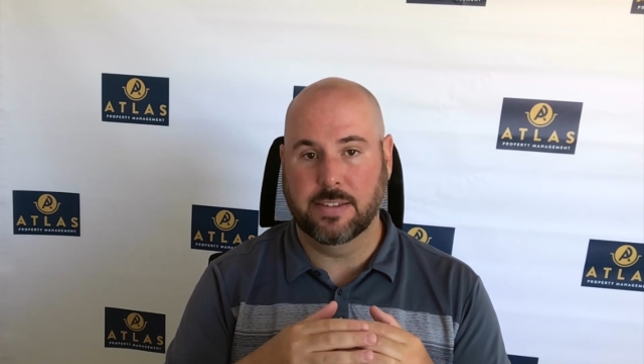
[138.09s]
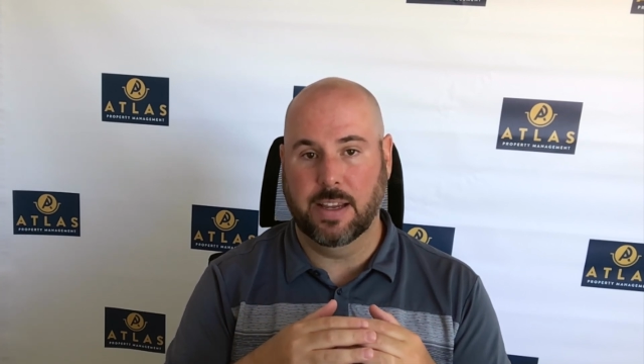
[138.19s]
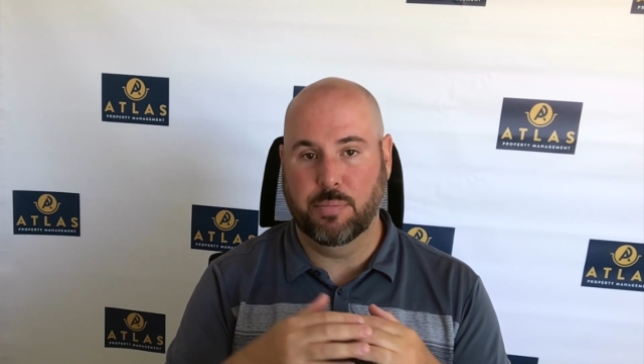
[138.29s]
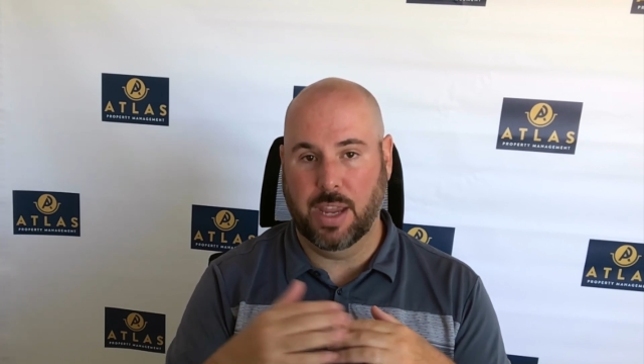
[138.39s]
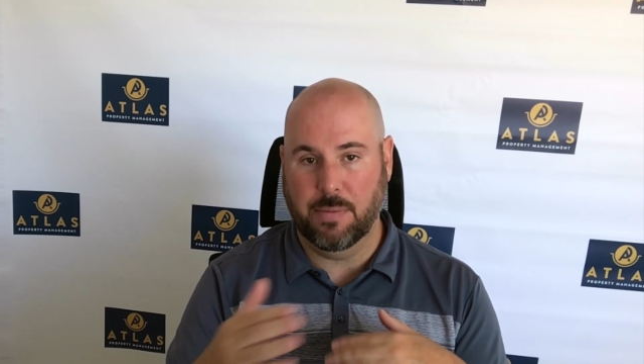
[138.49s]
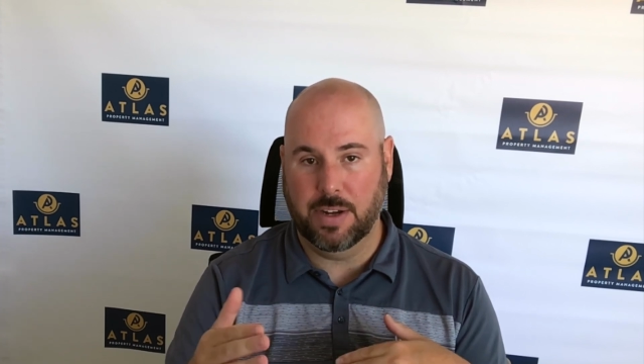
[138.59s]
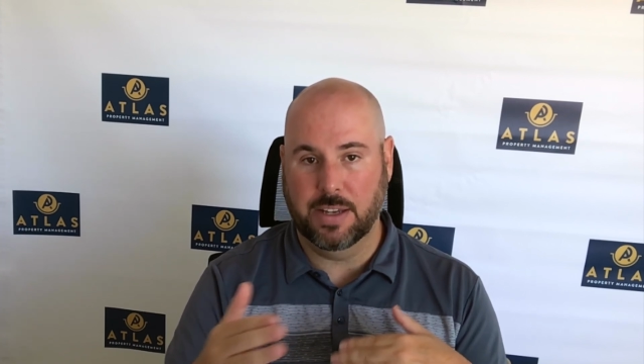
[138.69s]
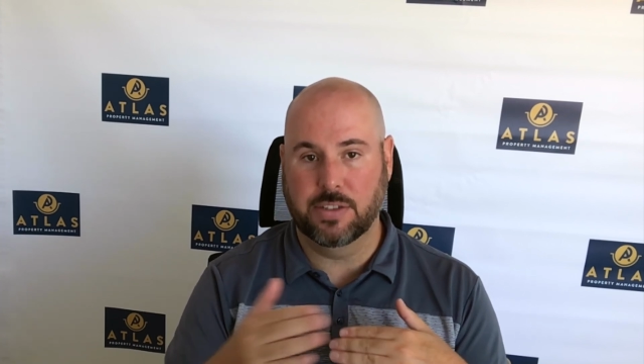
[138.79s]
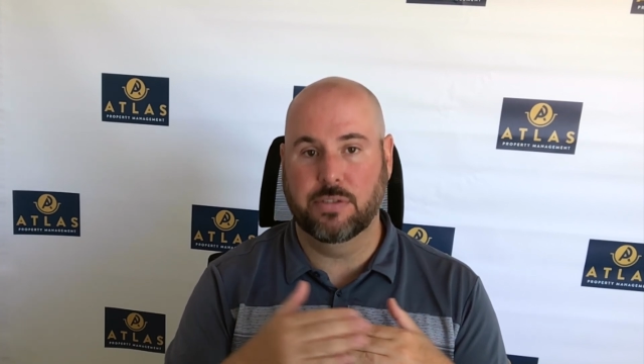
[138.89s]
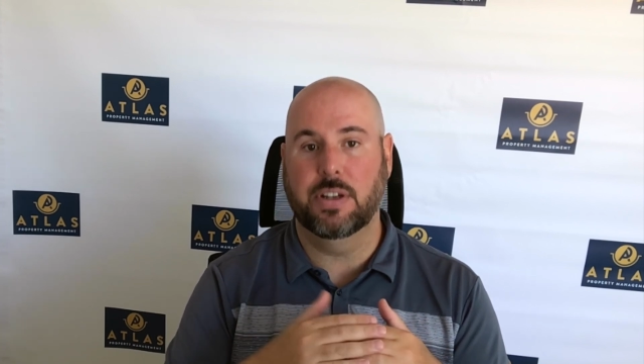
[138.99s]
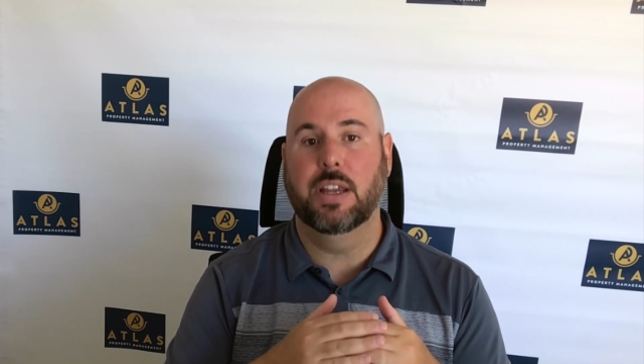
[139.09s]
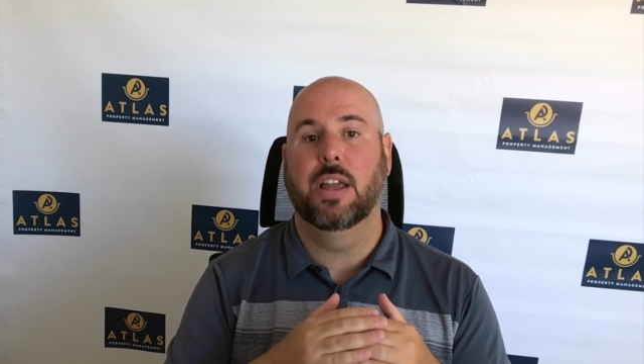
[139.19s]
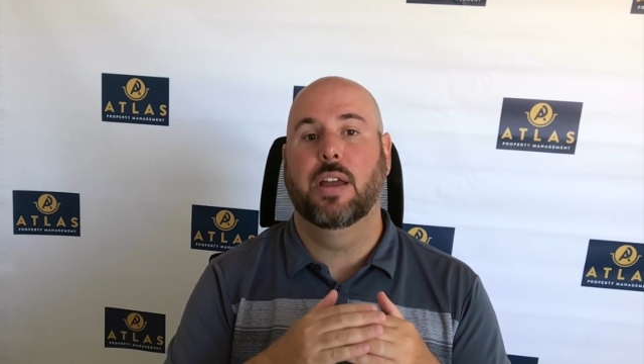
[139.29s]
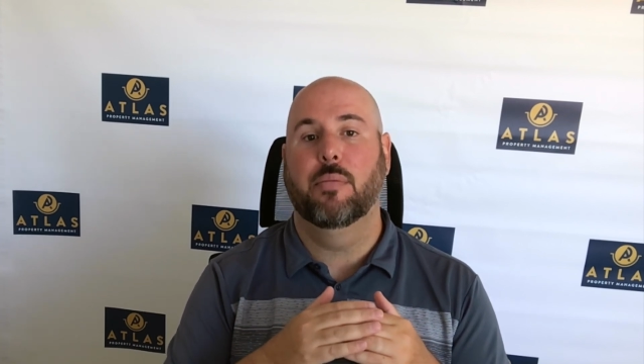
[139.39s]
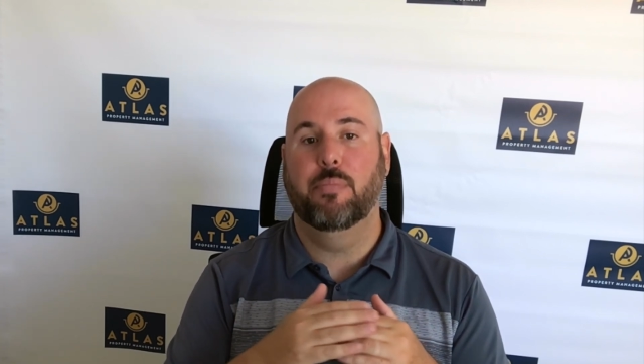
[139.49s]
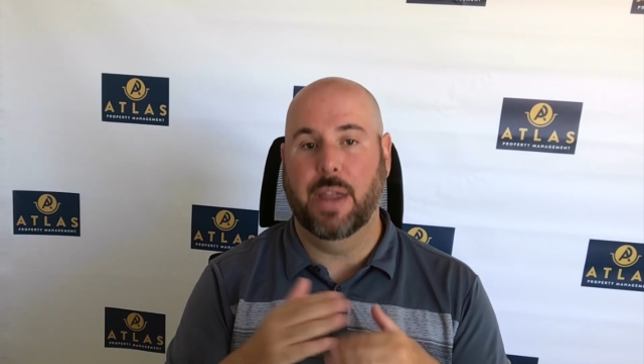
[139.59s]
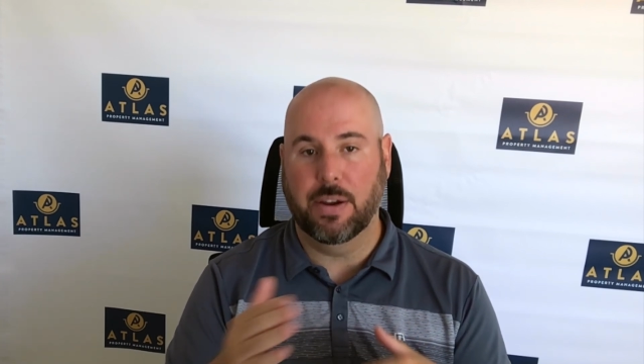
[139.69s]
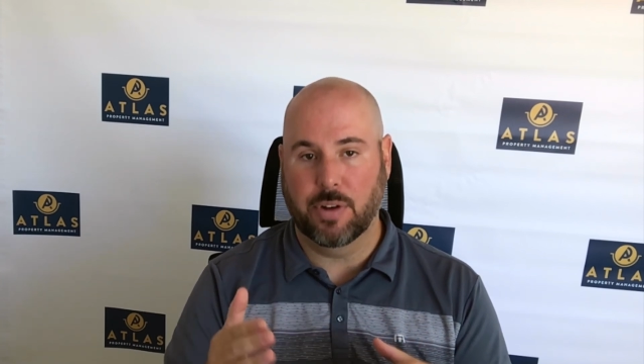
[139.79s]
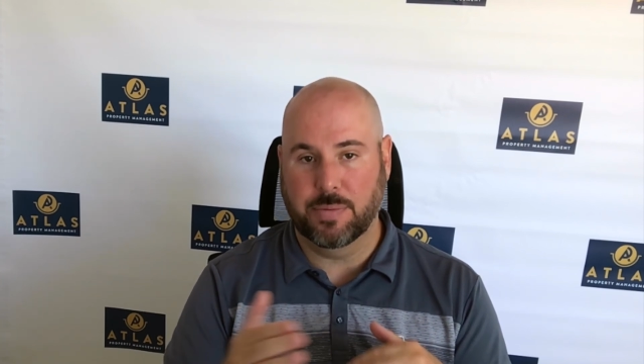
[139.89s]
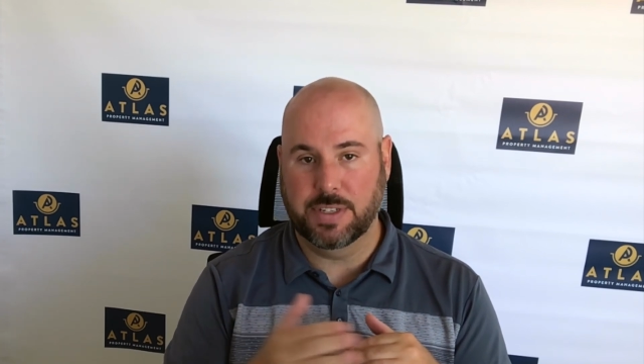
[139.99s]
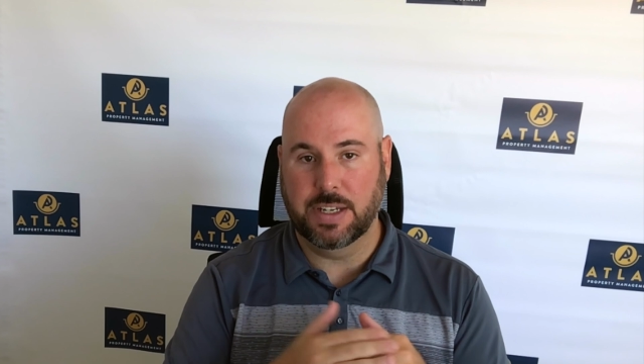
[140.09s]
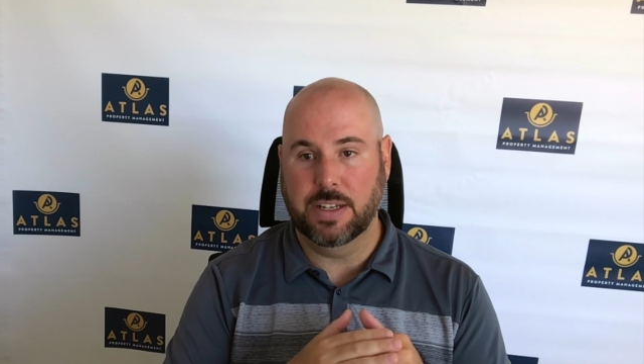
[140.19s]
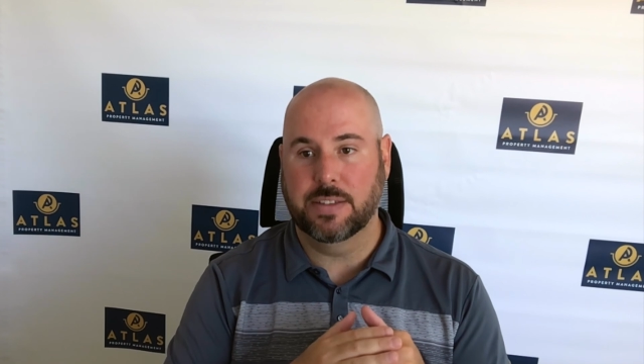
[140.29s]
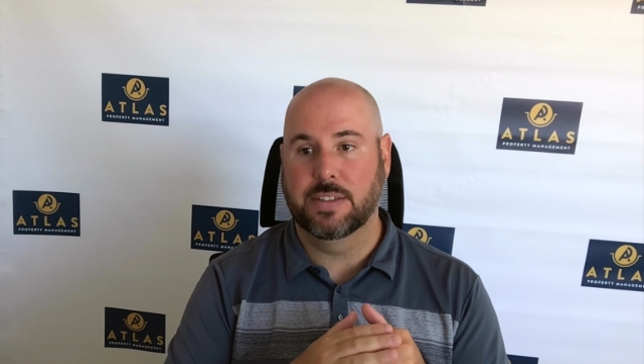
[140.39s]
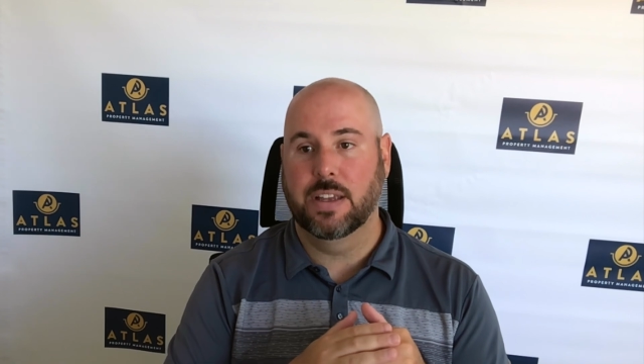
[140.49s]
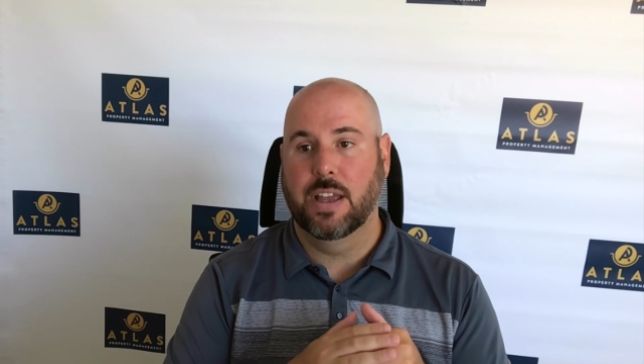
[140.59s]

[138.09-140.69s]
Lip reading: like payment history, bankruptcies,